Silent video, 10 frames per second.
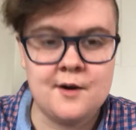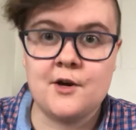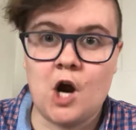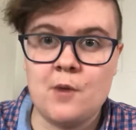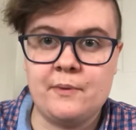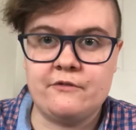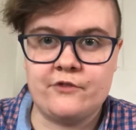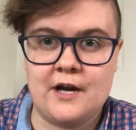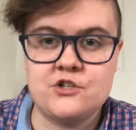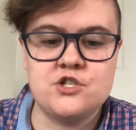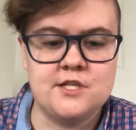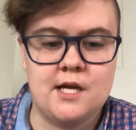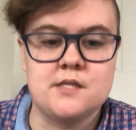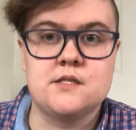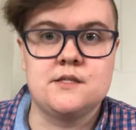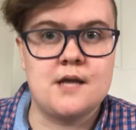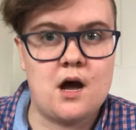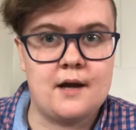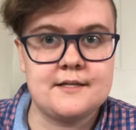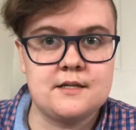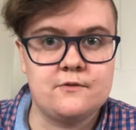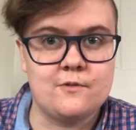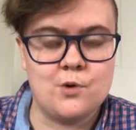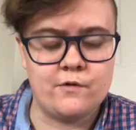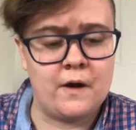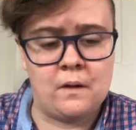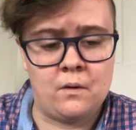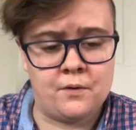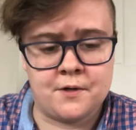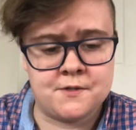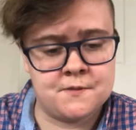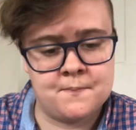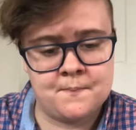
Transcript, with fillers: Carpet Fresh does not remove all odors.